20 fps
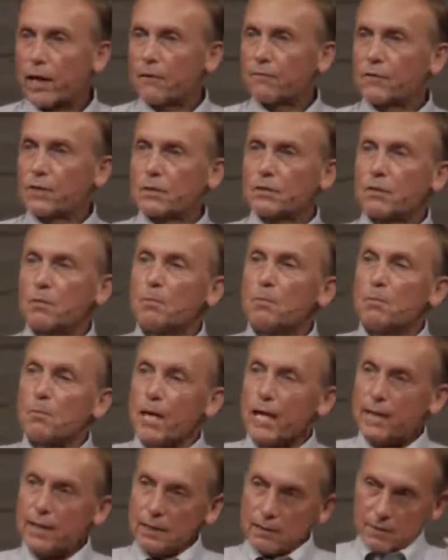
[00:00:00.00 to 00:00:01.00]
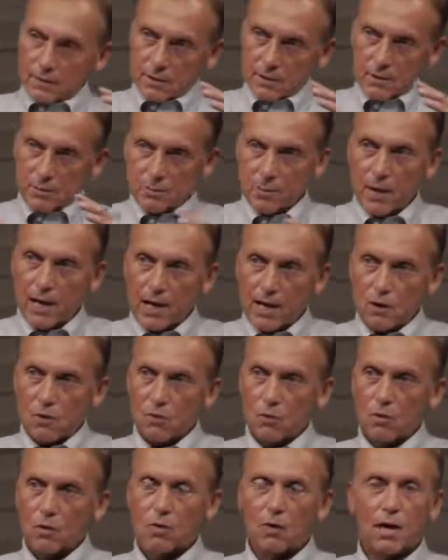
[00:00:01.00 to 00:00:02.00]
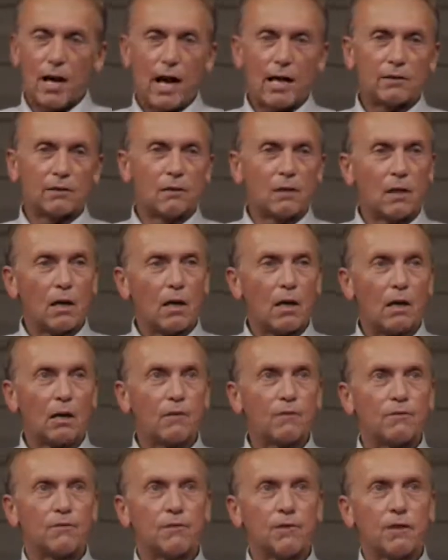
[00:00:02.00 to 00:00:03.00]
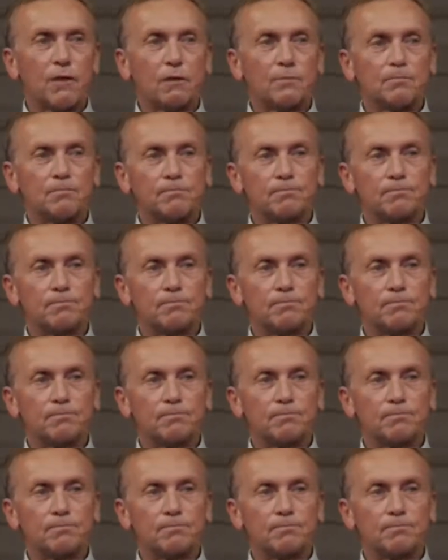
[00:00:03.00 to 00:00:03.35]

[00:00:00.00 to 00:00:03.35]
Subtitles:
We have this amazing power. I love